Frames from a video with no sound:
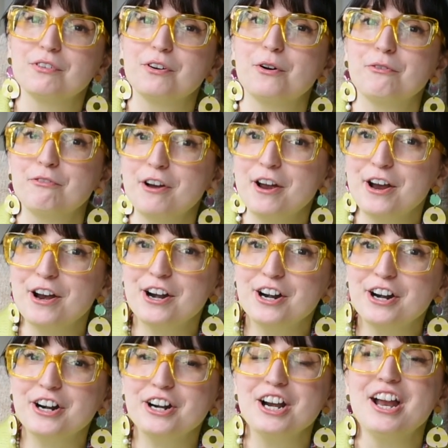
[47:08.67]
of
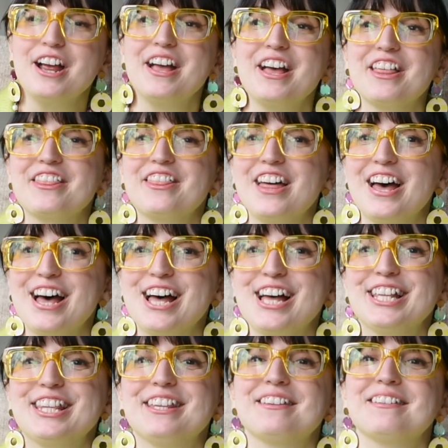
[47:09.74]
her
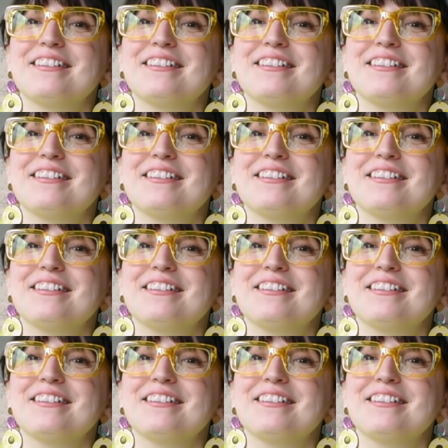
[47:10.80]
that